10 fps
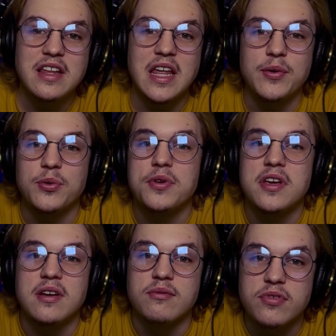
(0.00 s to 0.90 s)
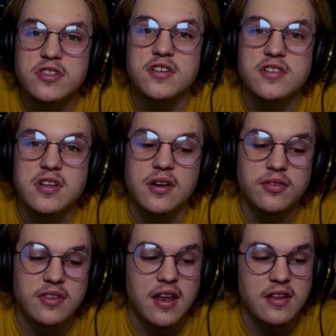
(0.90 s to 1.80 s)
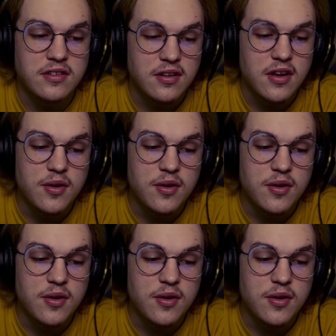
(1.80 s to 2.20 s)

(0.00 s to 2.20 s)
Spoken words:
that we really convince ourselves that it's